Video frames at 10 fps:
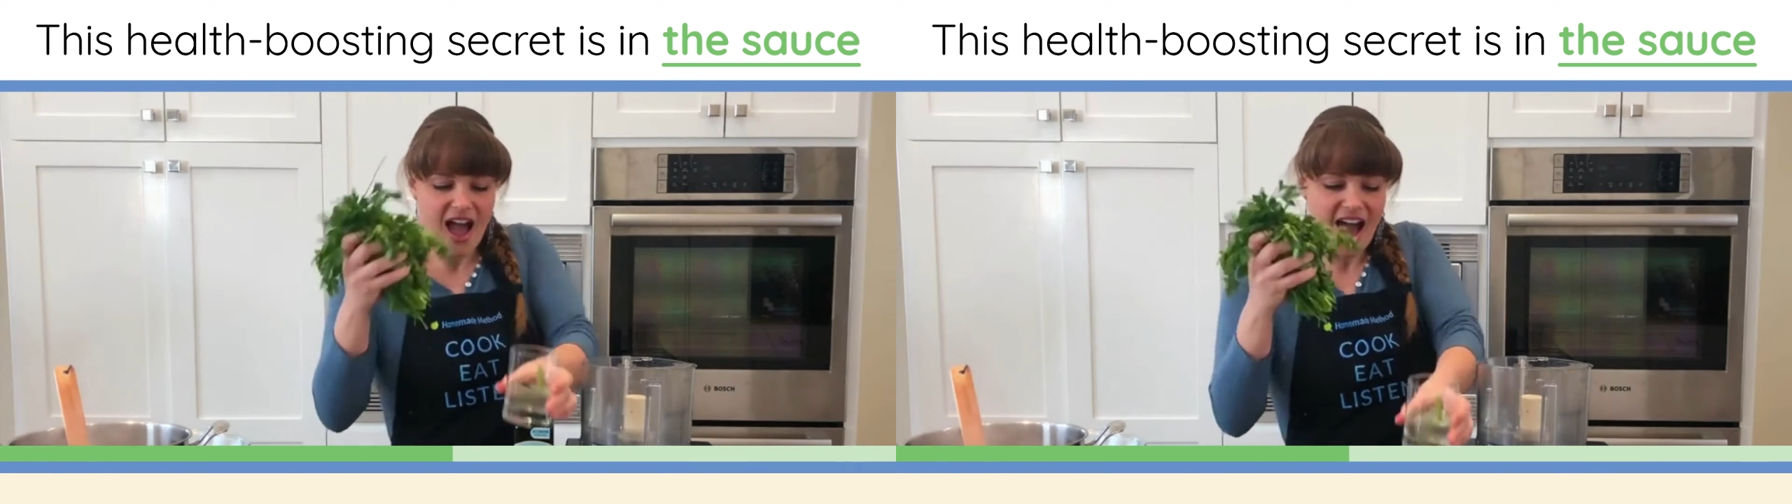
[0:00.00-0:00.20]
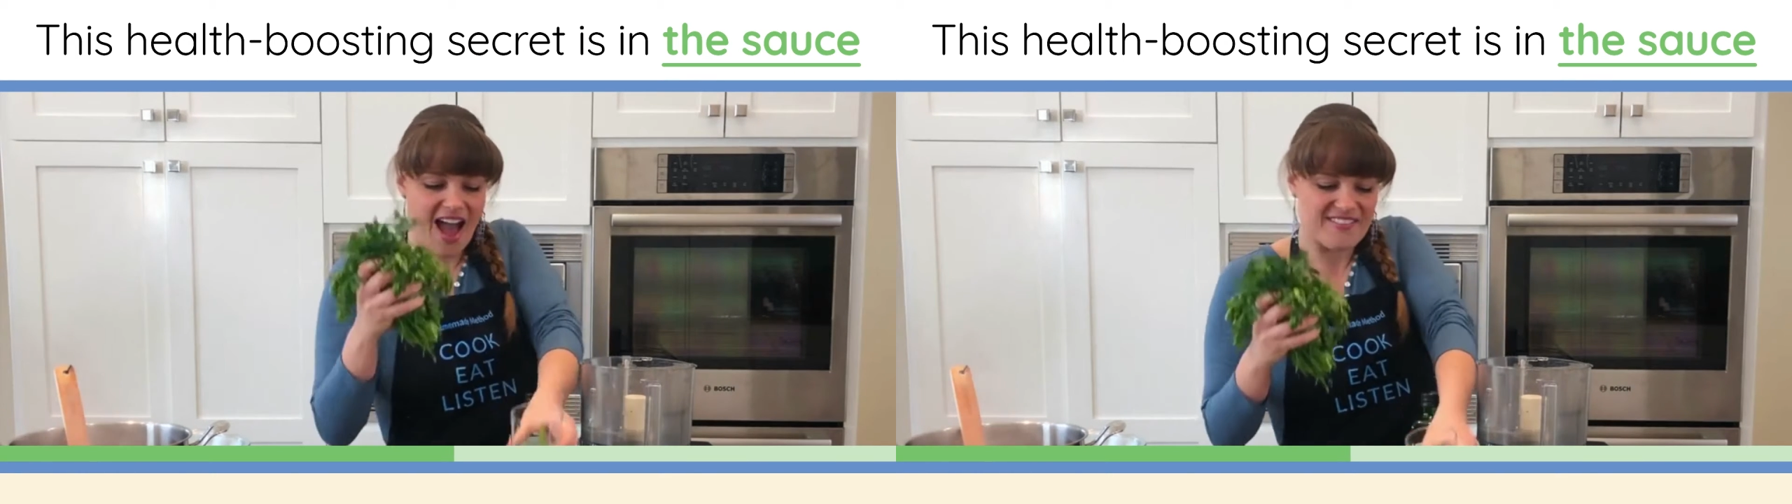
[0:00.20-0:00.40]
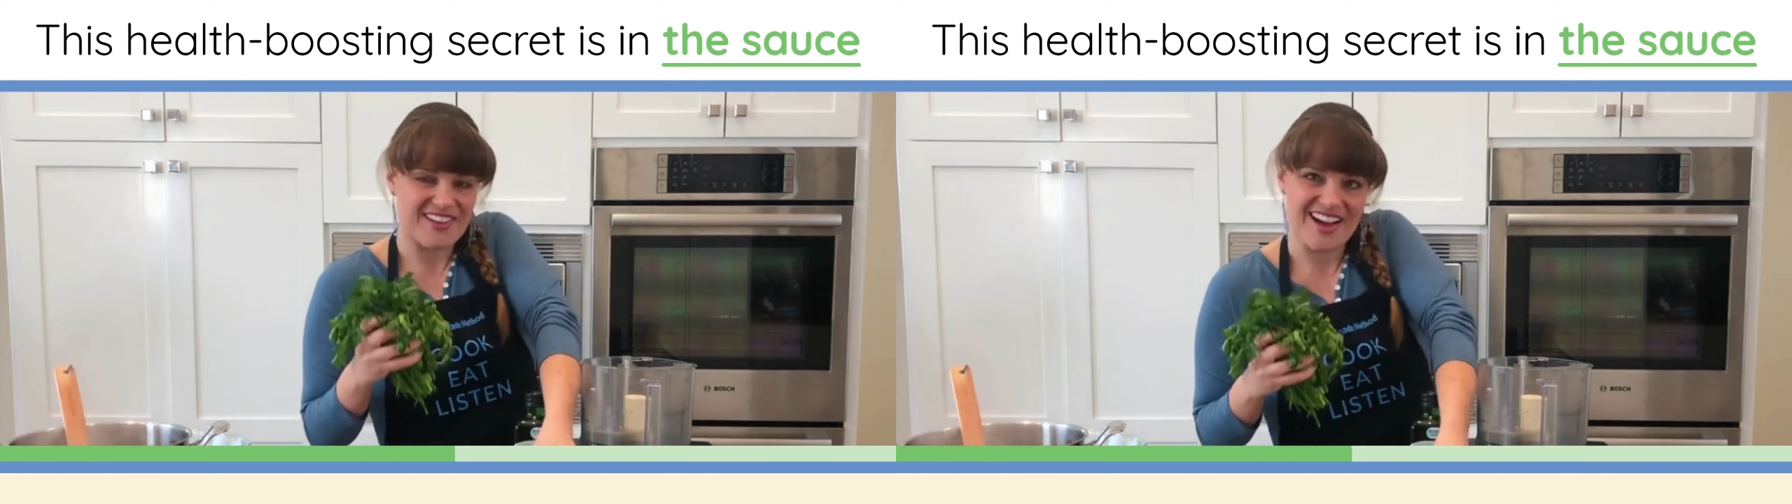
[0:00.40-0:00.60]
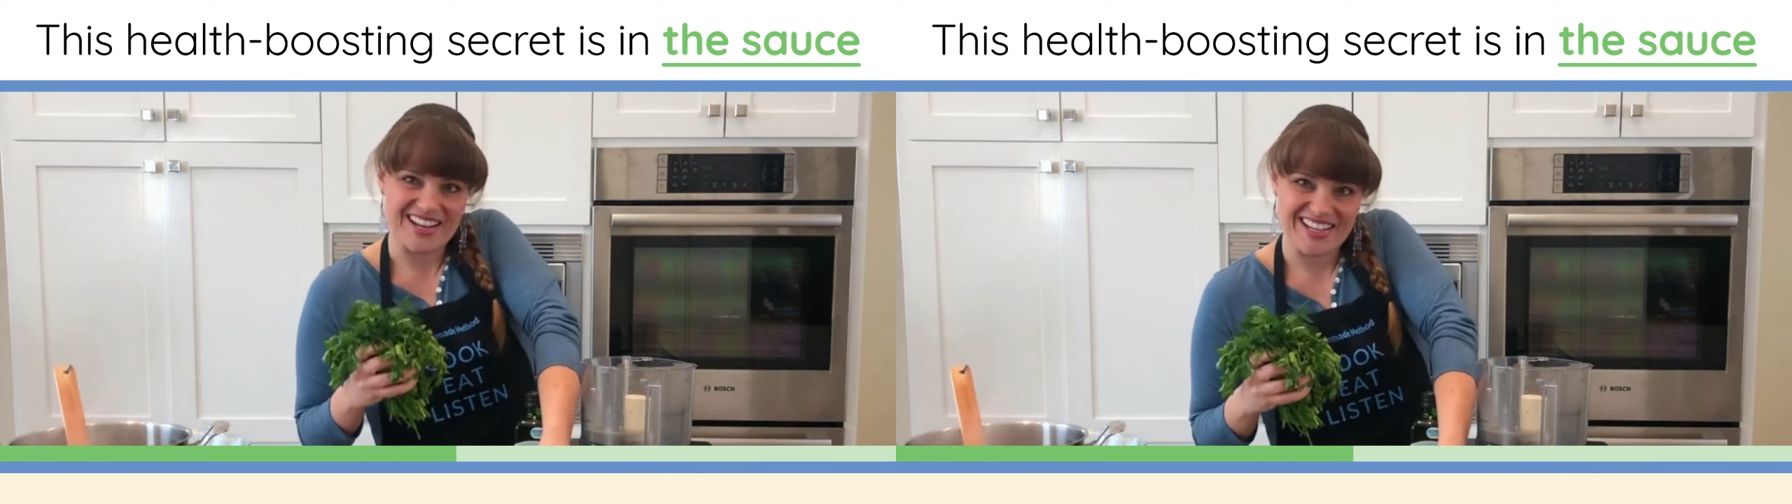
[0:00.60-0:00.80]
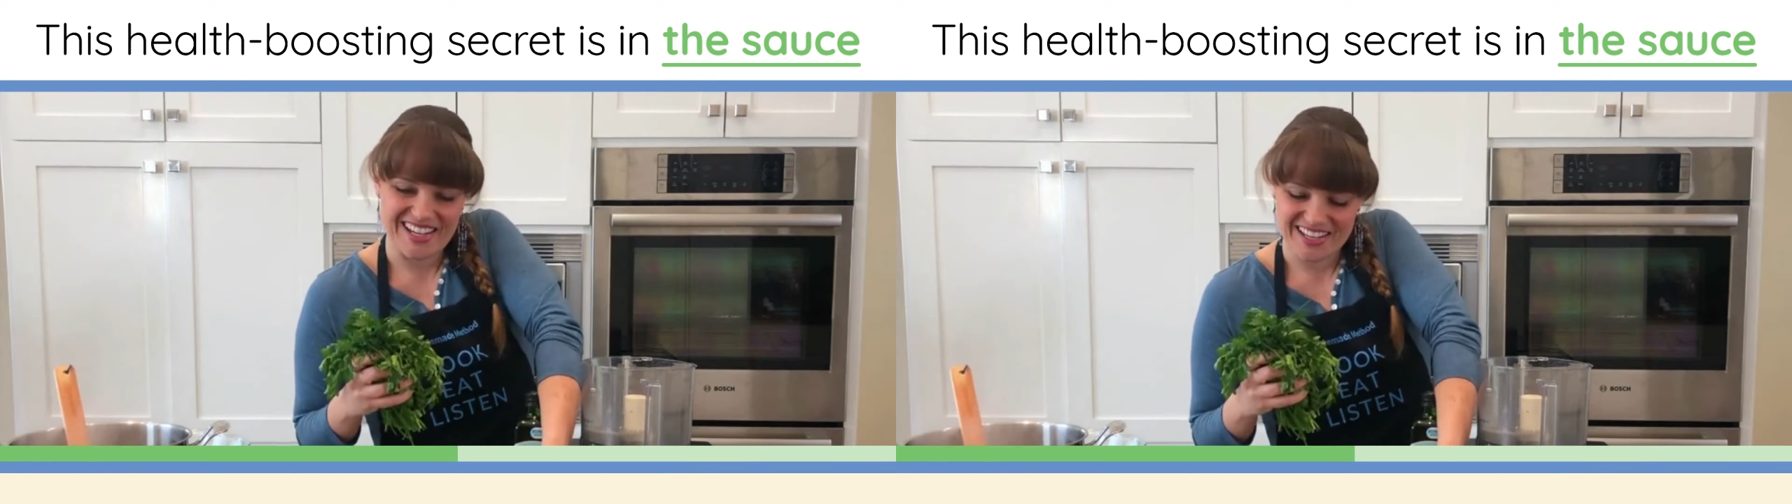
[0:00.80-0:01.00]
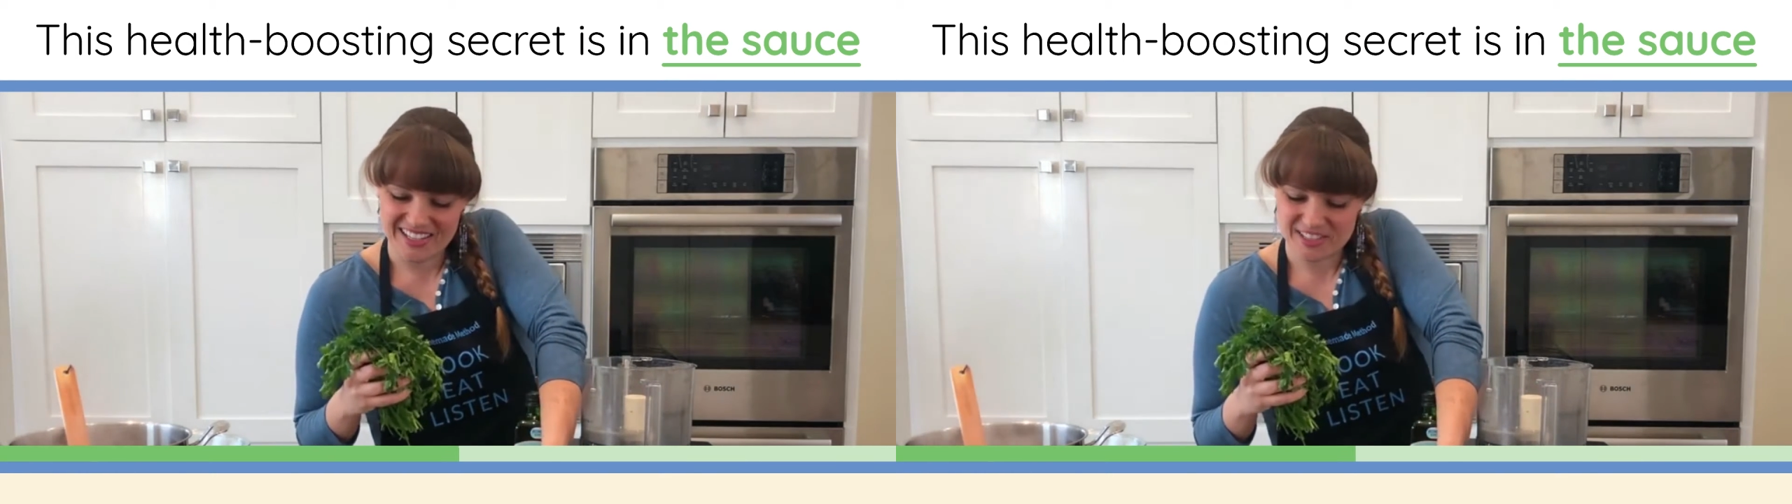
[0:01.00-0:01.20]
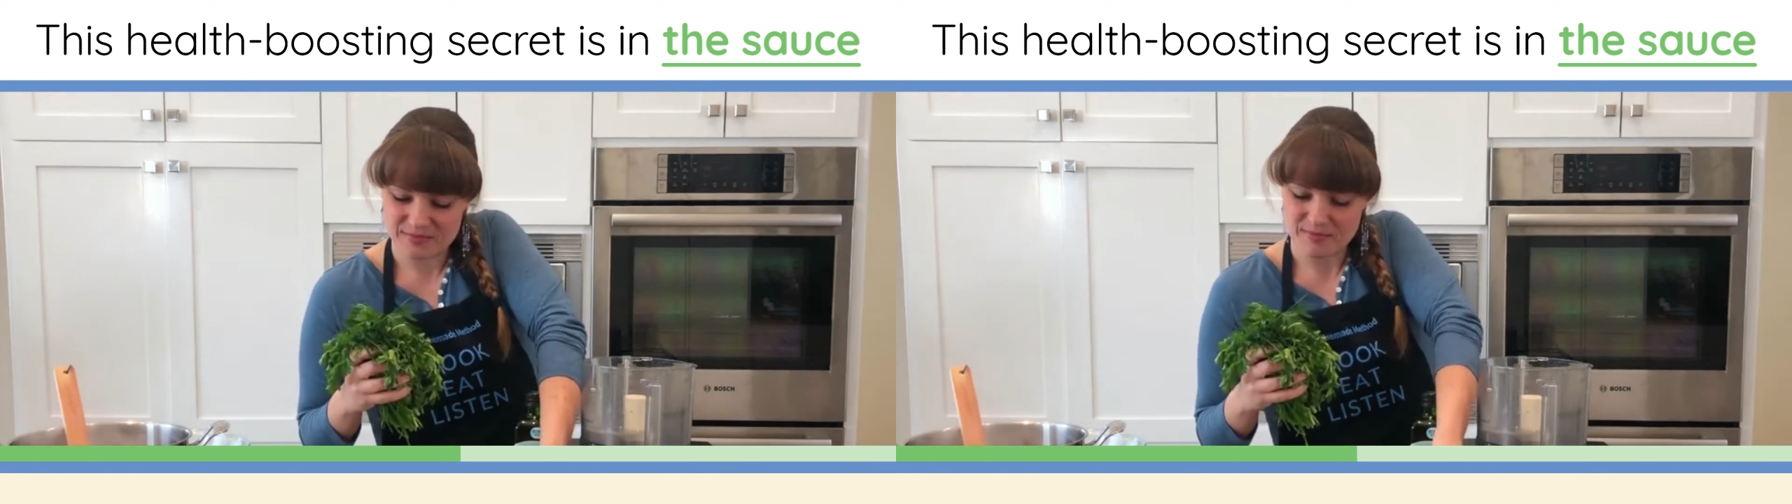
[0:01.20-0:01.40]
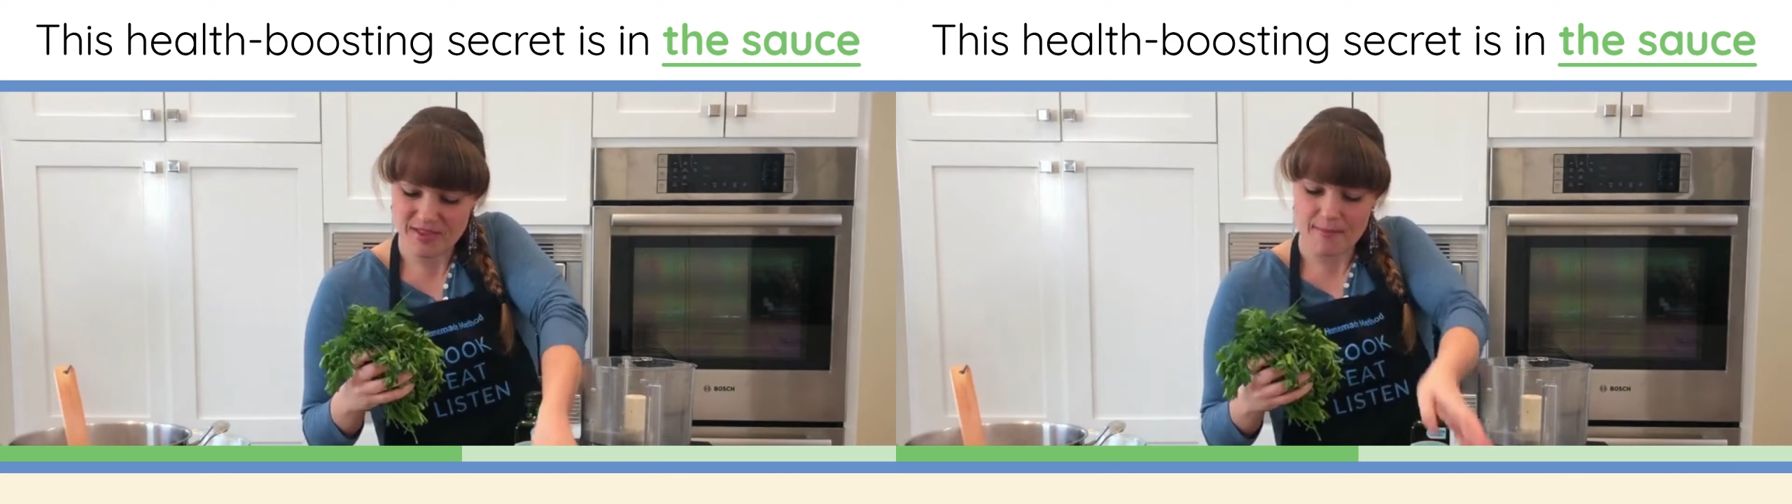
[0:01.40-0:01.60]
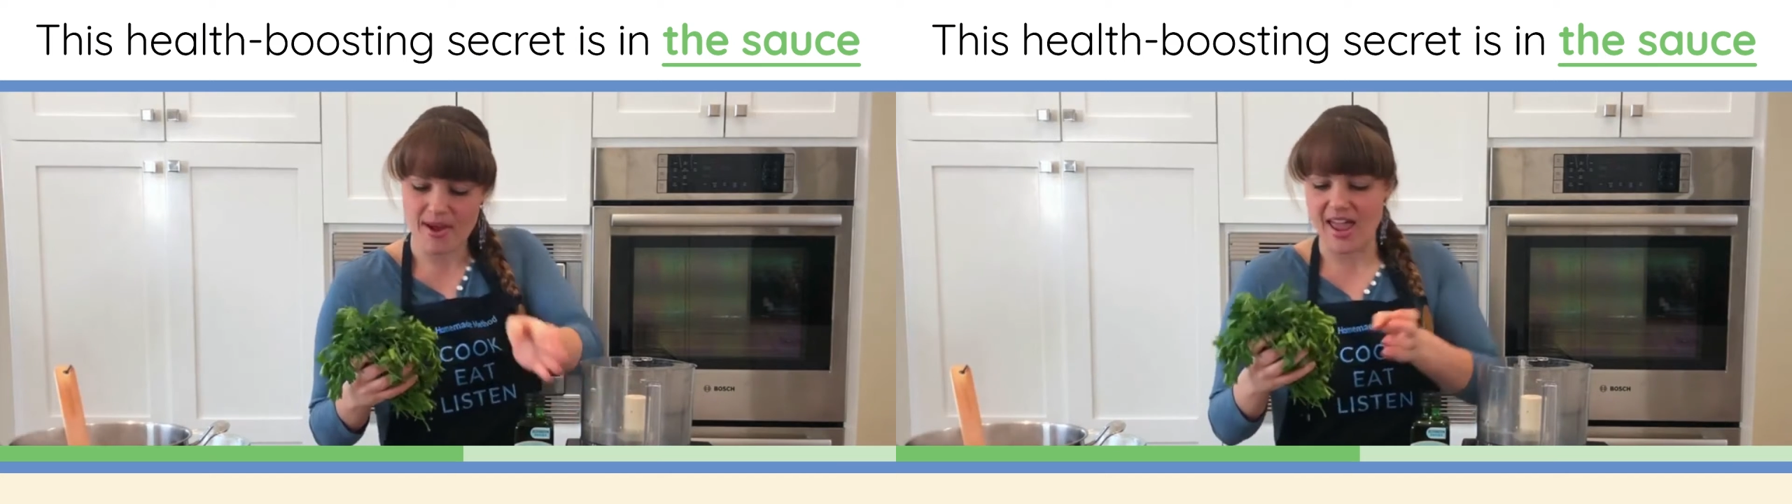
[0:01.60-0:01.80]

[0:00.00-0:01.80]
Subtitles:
I've got here about